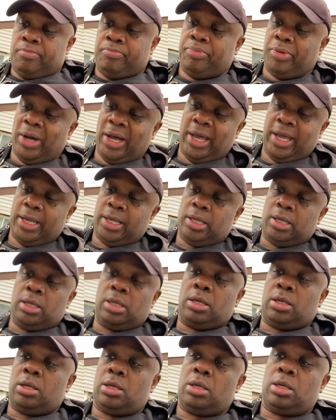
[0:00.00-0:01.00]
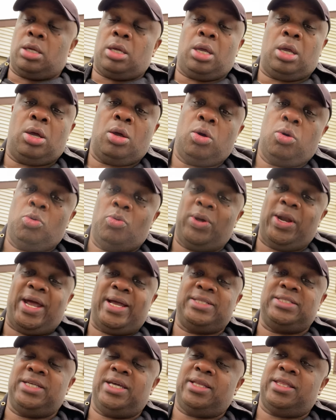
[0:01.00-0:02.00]
But when
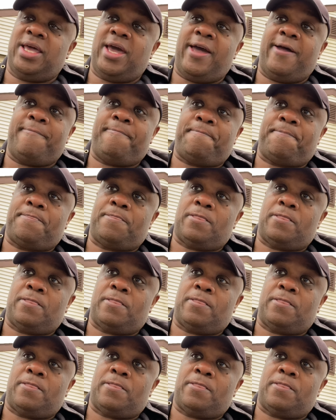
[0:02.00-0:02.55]
I did that